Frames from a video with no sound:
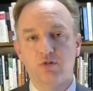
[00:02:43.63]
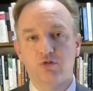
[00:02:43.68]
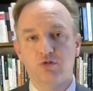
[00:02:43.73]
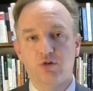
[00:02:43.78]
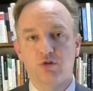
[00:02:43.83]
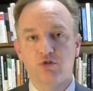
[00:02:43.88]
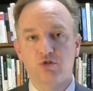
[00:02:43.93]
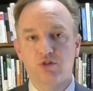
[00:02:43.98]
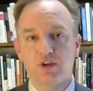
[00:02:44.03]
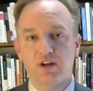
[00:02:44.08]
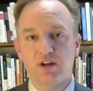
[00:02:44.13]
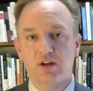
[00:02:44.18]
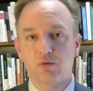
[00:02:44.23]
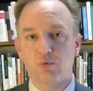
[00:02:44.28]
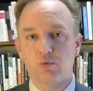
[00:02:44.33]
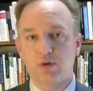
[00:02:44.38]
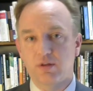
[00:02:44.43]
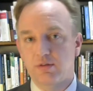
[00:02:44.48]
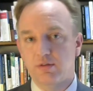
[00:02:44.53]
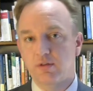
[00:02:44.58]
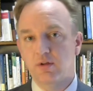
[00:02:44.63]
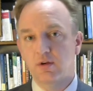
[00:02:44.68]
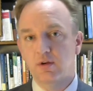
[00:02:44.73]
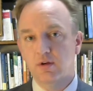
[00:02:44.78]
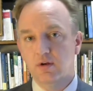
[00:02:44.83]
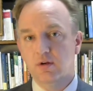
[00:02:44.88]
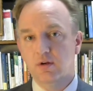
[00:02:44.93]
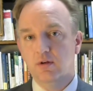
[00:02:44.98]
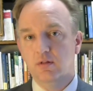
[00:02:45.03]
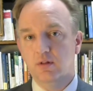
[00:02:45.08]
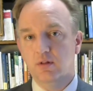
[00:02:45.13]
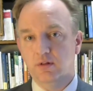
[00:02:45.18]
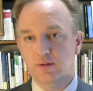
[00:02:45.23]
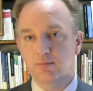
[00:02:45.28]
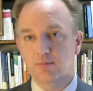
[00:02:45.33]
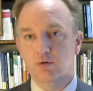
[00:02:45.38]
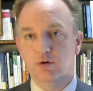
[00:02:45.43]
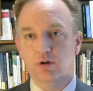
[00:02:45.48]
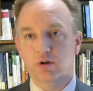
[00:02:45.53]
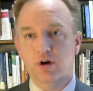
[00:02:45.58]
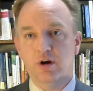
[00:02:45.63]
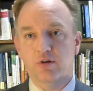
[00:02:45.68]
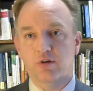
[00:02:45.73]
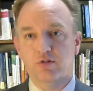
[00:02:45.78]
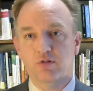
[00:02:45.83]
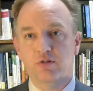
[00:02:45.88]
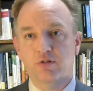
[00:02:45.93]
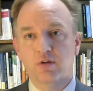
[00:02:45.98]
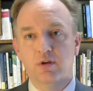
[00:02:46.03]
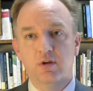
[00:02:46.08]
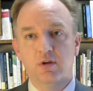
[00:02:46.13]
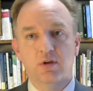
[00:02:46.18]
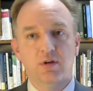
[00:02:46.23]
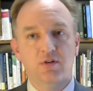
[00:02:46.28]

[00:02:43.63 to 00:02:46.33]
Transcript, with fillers: associated with the liberal arts: